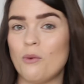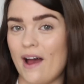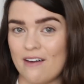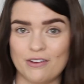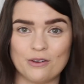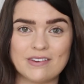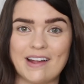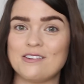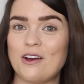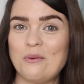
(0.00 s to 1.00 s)
whatever your
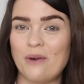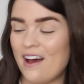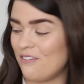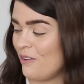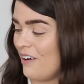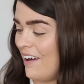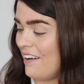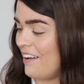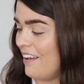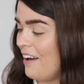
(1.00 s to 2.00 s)
skin tone, whatever your eye
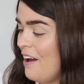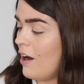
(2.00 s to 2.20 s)
colour.